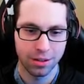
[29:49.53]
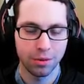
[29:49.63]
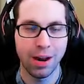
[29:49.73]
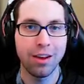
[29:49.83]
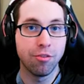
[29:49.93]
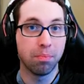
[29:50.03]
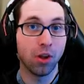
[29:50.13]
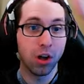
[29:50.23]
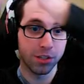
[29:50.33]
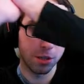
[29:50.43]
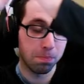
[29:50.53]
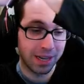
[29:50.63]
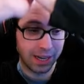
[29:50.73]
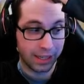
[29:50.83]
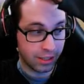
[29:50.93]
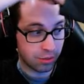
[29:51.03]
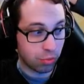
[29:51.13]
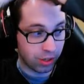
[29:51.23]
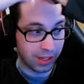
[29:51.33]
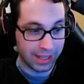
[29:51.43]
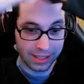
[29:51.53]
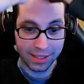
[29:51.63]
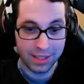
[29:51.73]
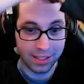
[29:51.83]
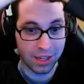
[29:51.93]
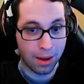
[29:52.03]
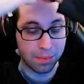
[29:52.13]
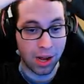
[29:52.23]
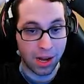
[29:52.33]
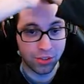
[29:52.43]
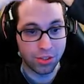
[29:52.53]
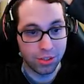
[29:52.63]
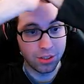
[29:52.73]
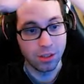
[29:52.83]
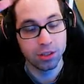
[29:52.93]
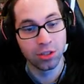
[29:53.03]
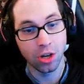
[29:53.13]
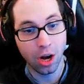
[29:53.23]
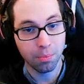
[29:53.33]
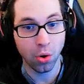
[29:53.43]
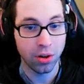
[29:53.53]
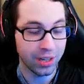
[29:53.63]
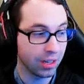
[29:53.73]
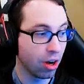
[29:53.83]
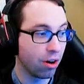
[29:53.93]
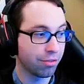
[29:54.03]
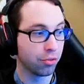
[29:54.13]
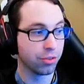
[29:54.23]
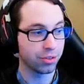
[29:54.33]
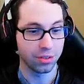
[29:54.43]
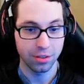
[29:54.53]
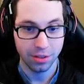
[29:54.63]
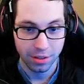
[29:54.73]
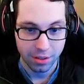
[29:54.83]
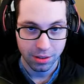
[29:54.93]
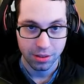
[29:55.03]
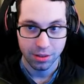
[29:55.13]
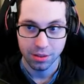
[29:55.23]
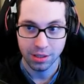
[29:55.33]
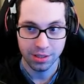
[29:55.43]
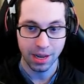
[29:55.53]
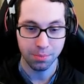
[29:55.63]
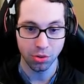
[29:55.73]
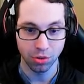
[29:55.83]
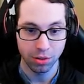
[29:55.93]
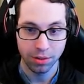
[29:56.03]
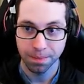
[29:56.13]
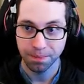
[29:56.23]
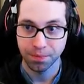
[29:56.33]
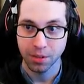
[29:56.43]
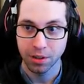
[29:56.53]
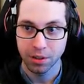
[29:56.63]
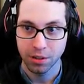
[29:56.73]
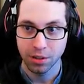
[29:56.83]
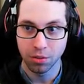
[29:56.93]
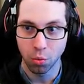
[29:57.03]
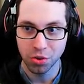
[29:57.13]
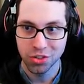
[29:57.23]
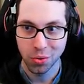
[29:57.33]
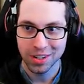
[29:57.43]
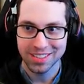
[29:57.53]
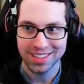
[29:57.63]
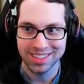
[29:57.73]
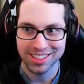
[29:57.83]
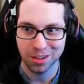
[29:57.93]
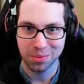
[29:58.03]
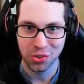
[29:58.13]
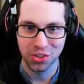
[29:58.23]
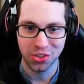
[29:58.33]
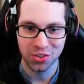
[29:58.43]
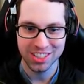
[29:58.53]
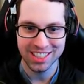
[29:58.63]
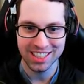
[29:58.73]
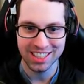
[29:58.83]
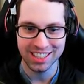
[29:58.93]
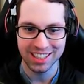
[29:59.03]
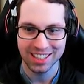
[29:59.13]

Round of applause to Ben on this one. Like, this is top notch. Top quality golf course. Out. Exceptional. 126, uphill 13.